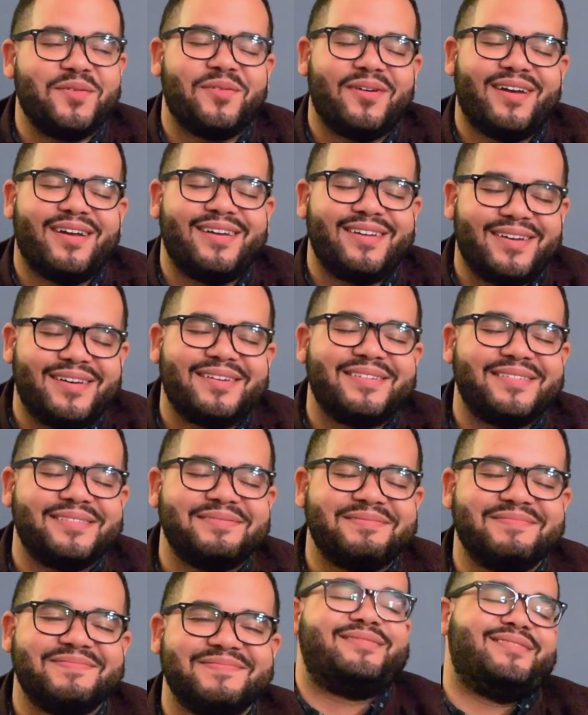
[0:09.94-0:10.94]
You're right.
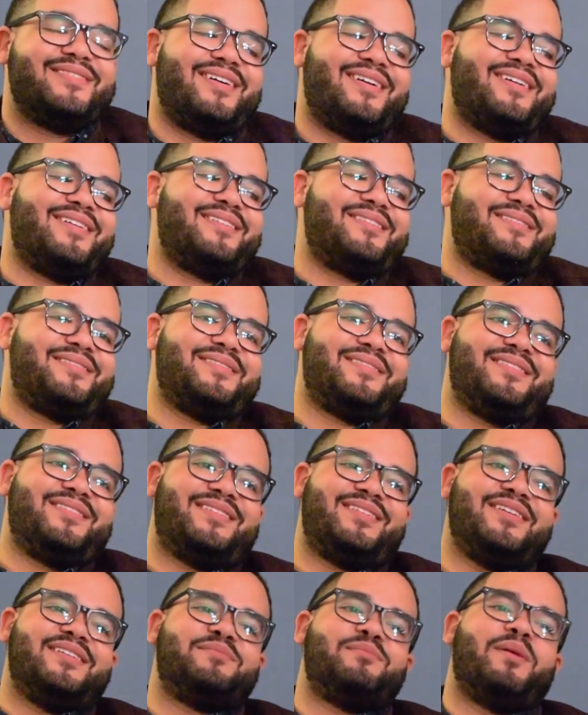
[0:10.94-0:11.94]

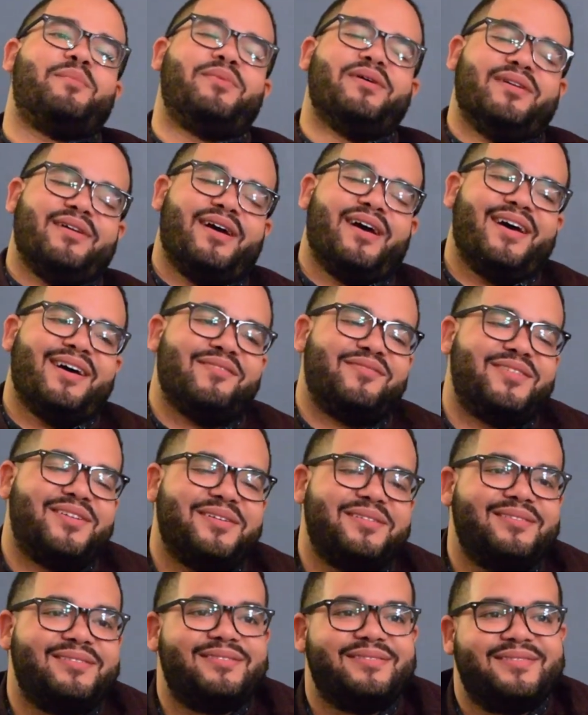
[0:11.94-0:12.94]
She is my better half,
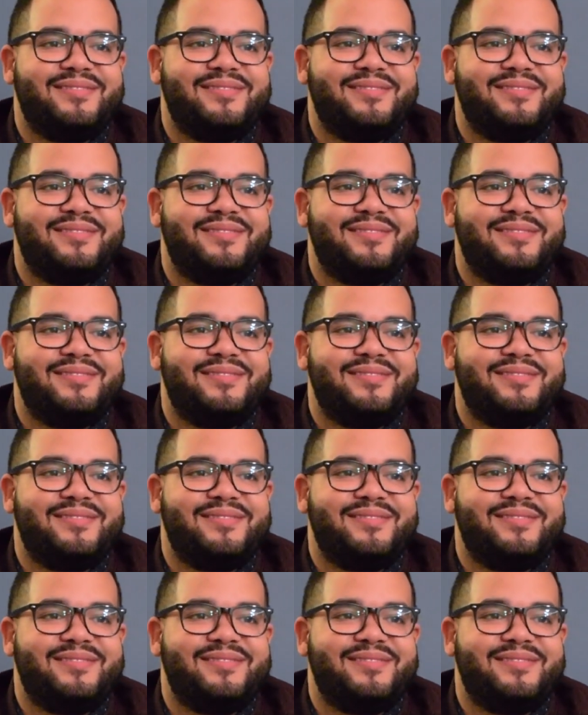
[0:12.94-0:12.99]
though.